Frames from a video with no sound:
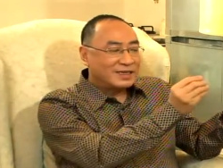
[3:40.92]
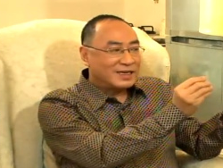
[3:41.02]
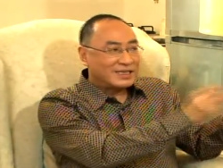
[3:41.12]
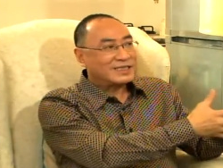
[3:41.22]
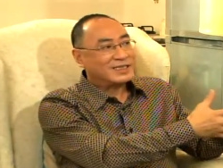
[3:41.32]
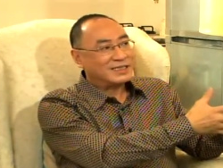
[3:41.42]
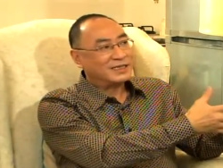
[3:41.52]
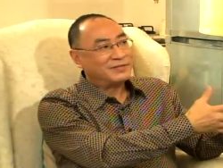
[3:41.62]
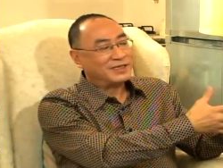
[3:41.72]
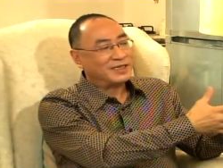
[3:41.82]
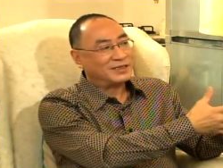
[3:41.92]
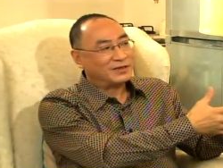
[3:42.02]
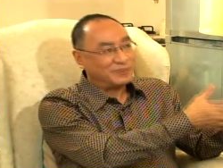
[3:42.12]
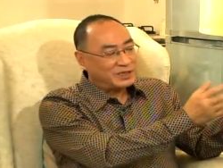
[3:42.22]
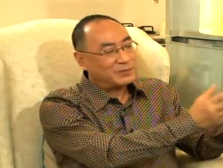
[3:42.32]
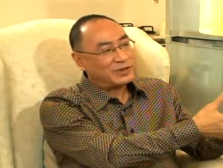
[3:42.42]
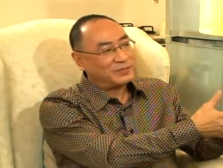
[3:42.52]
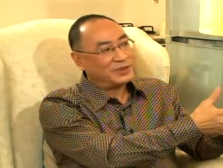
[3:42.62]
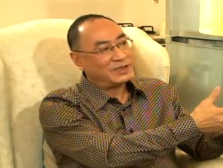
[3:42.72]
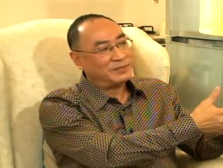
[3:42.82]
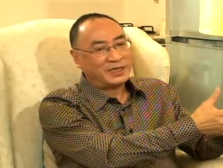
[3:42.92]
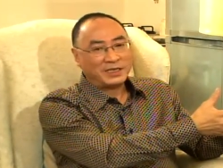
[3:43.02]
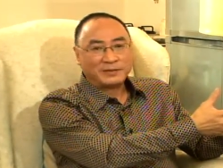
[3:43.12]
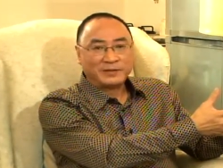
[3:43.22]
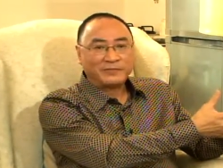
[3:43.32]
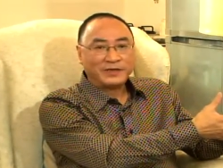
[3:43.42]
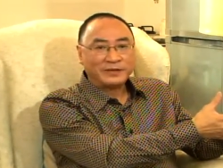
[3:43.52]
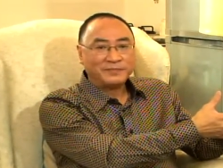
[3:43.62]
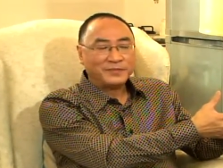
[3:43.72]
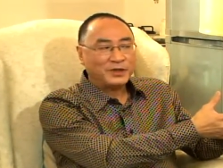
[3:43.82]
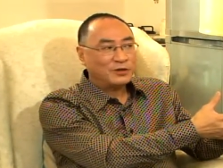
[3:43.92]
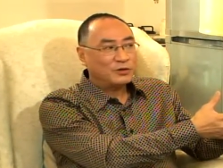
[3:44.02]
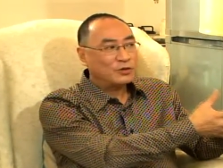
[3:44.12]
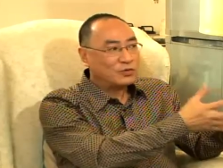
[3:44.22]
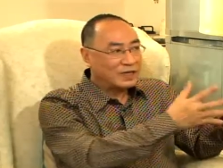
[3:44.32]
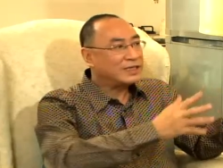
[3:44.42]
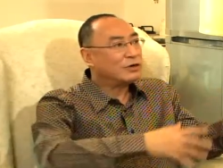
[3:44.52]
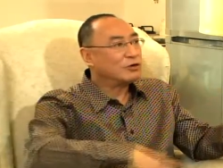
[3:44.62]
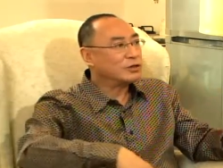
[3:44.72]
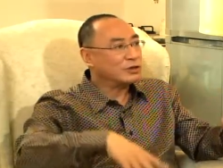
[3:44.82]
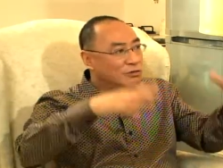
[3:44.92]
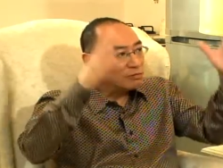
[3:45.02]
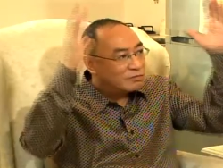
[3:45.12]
gets the services of this property management firm to run the whole show.